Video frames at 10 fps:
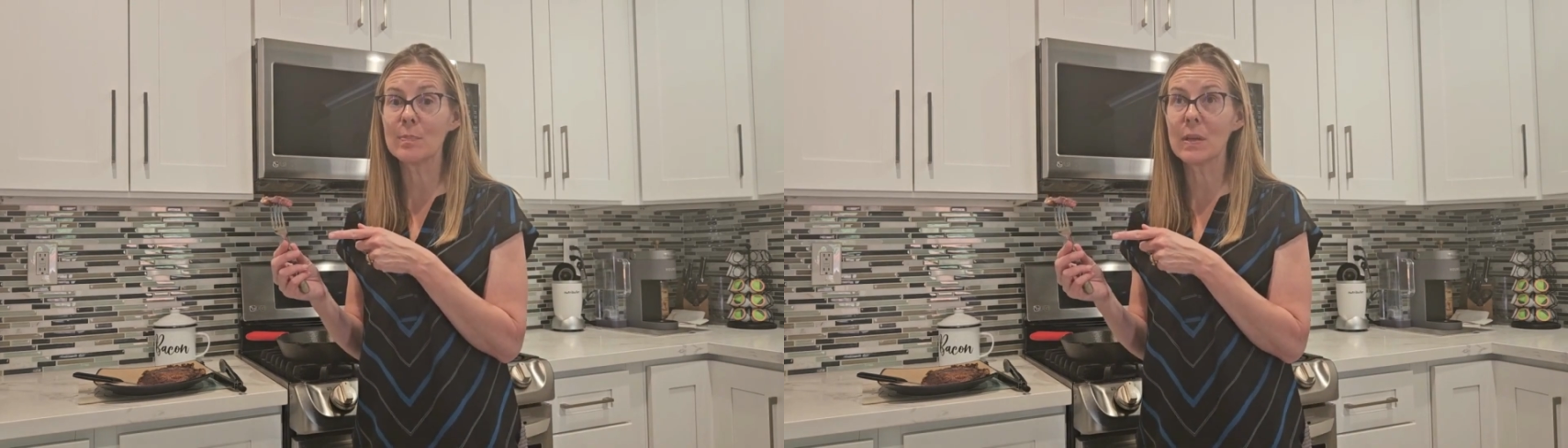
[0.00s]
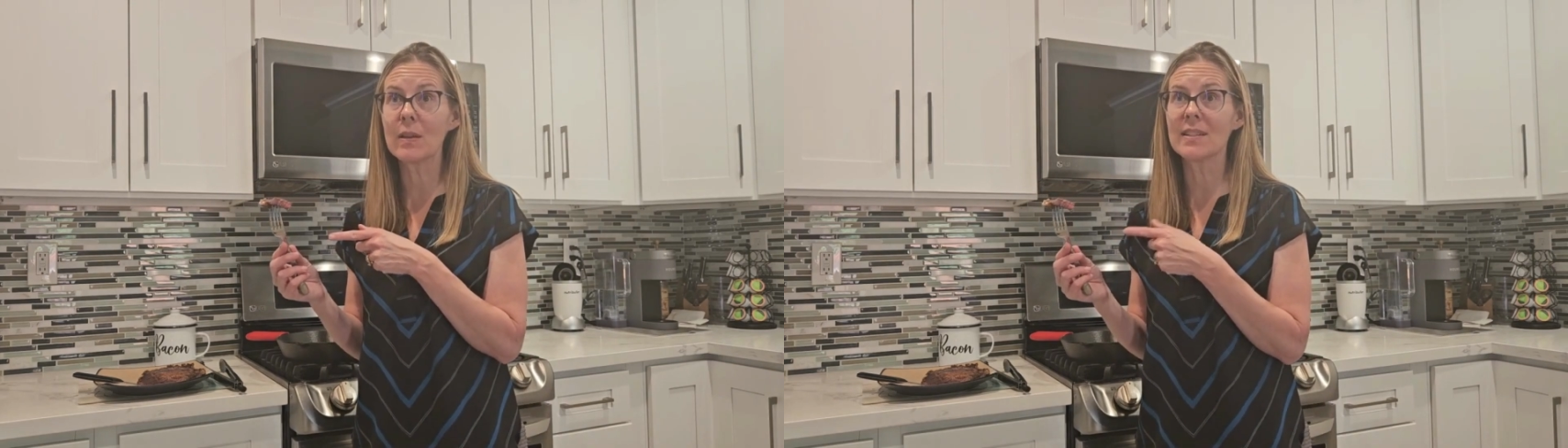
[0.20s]

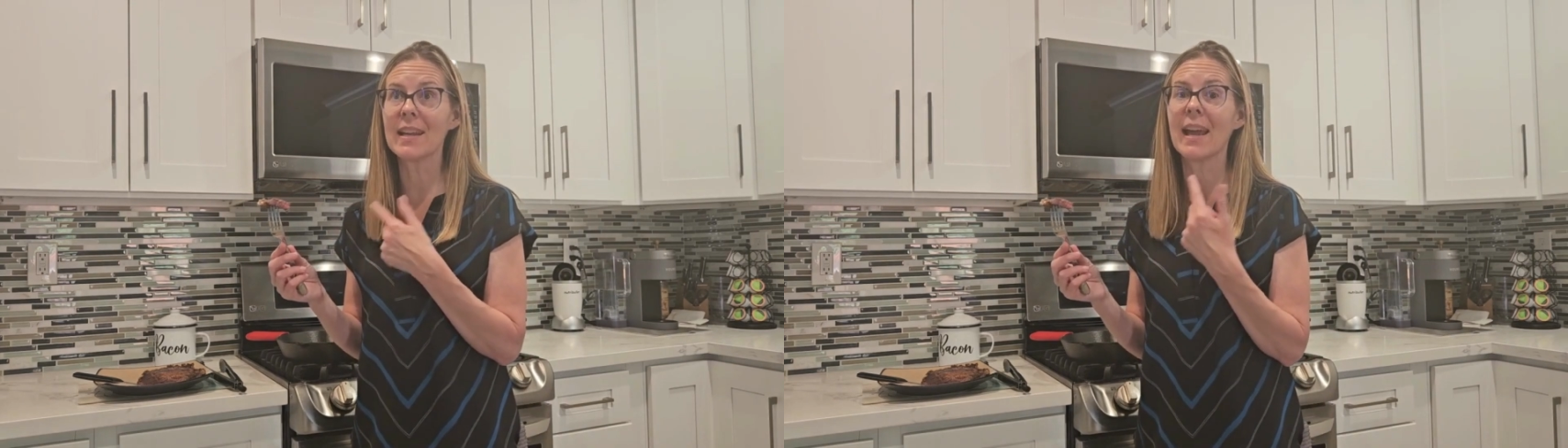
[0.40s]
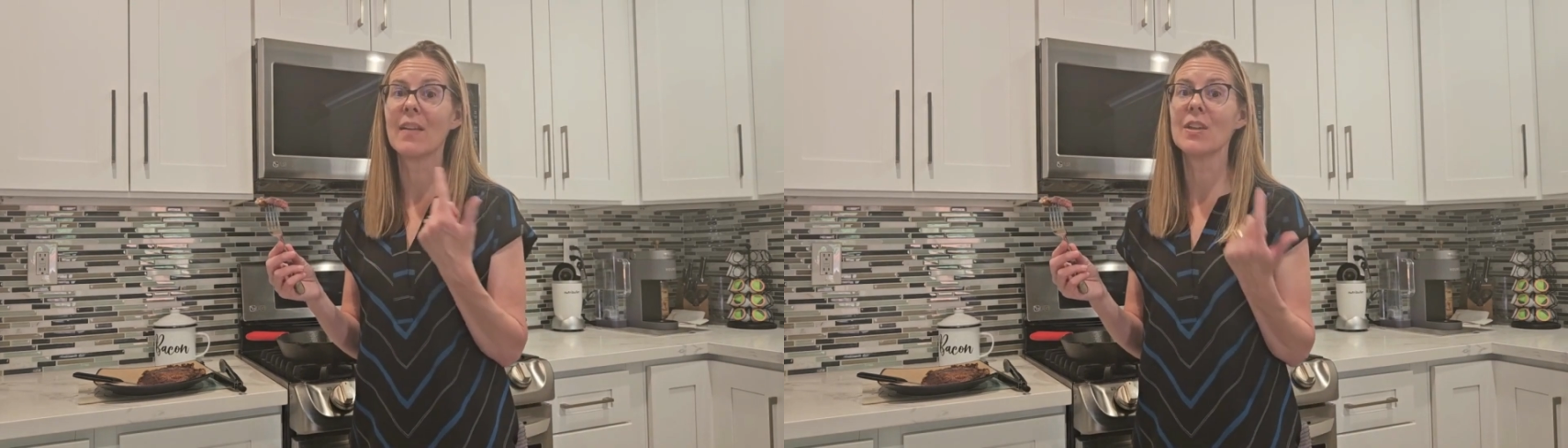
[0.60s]
because I
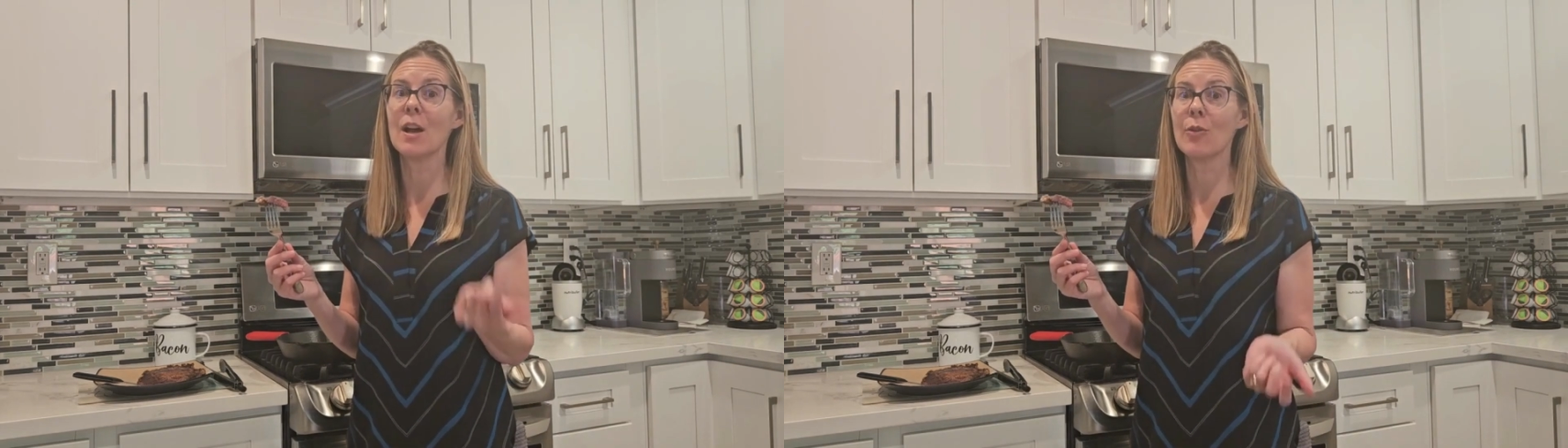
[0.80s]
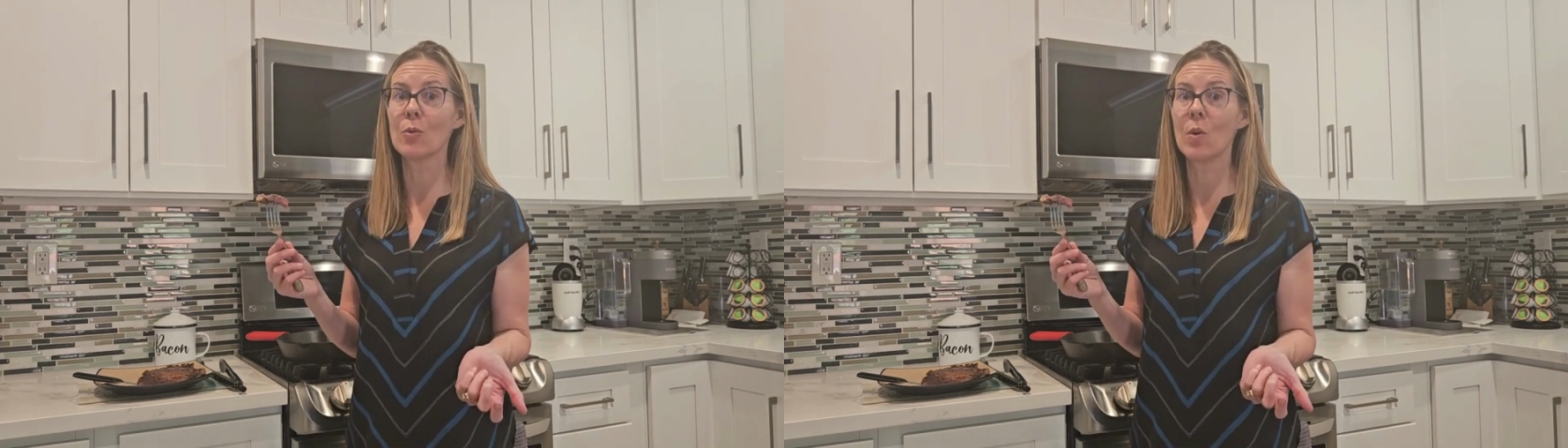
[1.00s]
had the
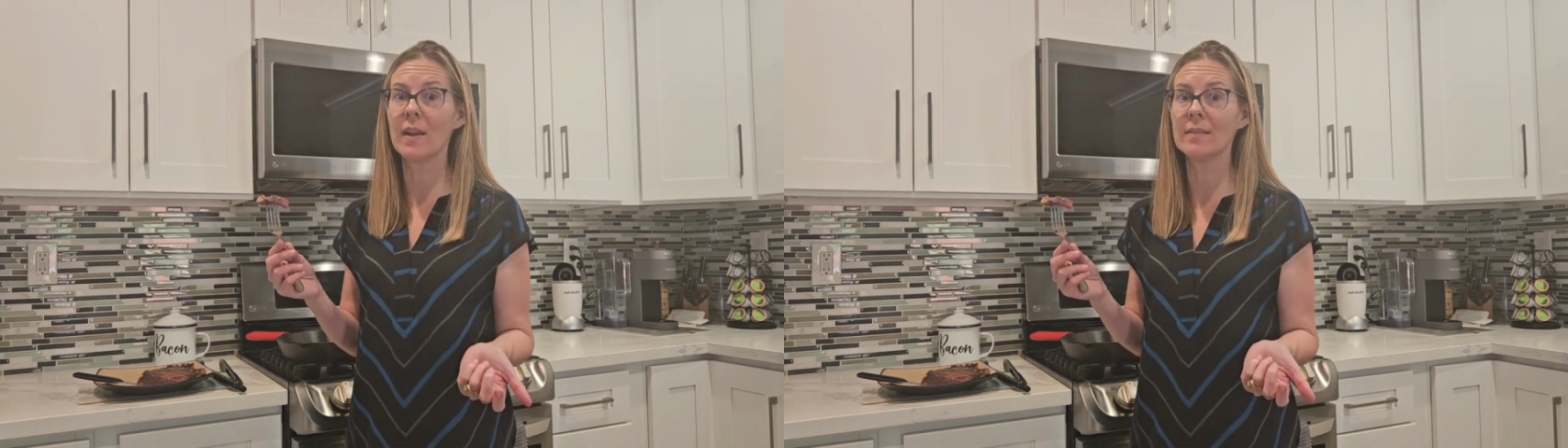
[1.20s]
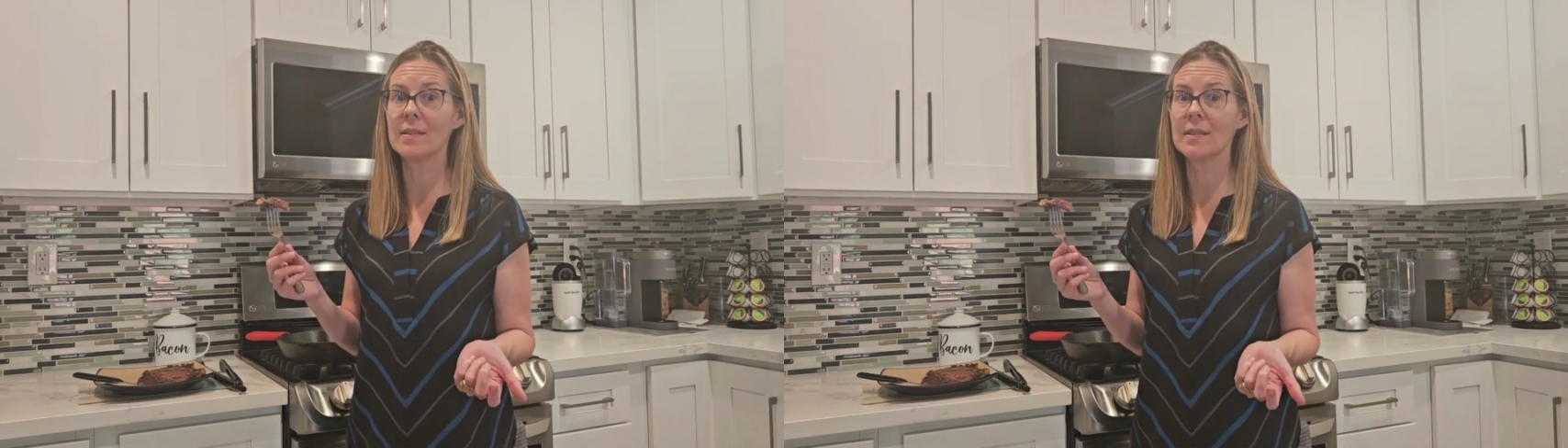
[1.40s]
other
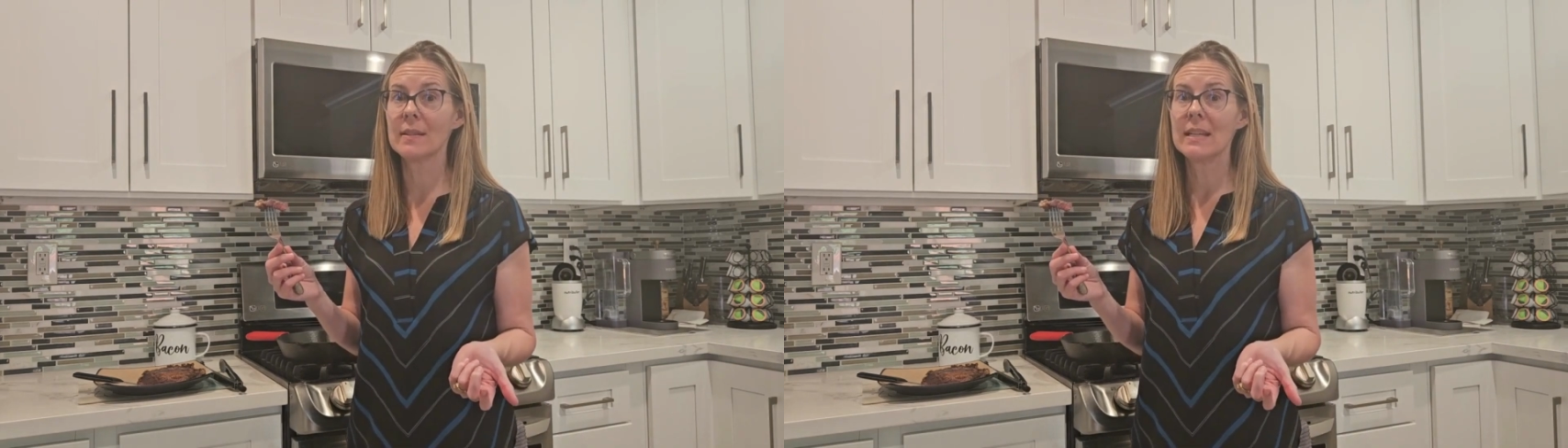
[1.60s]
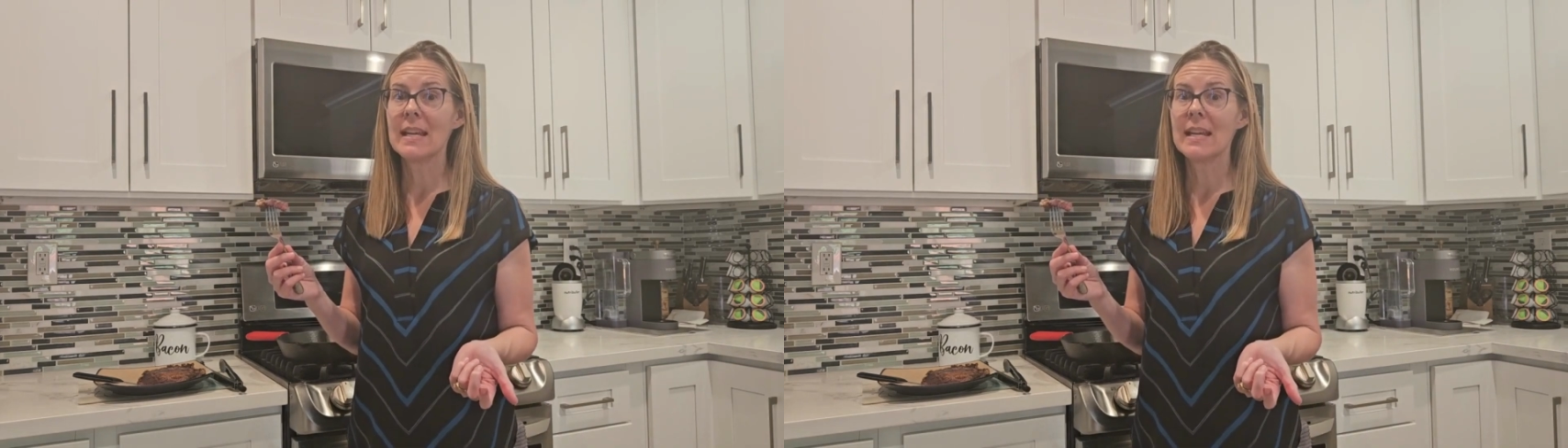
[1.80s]
ones,